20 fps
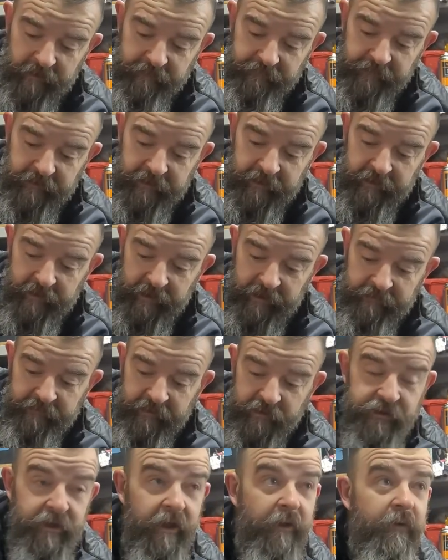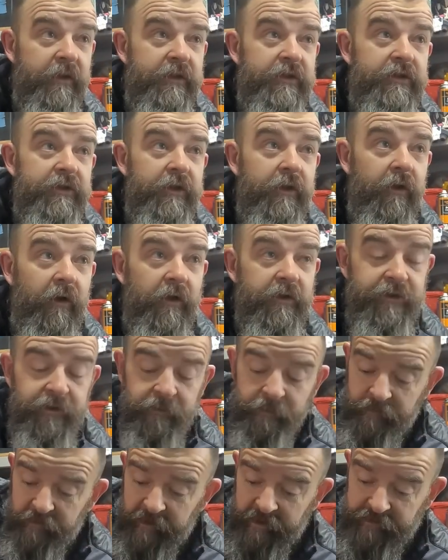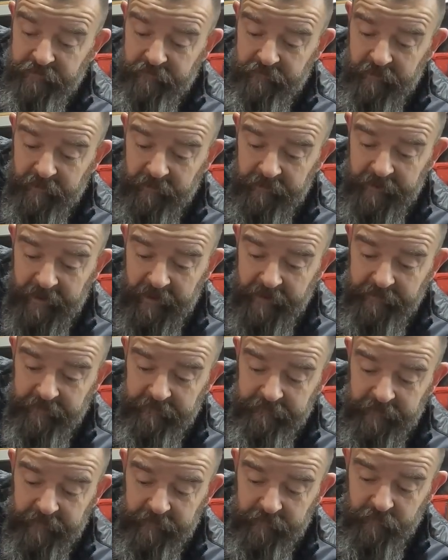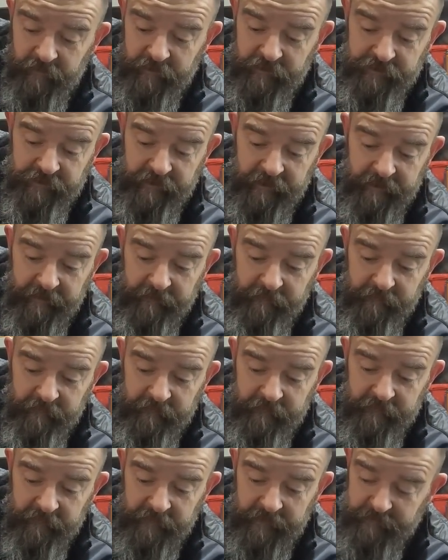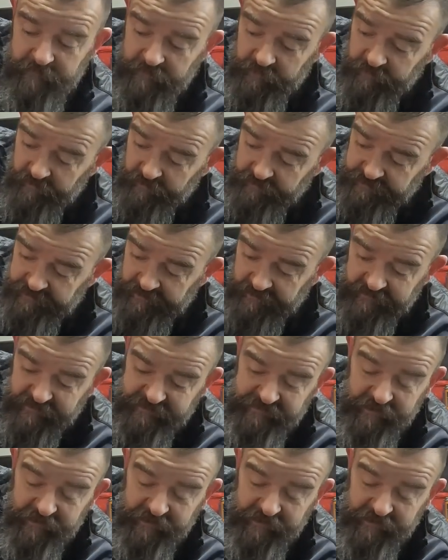have the air intake, which is a noise suppressor on the end of it, which keeps the noise down. It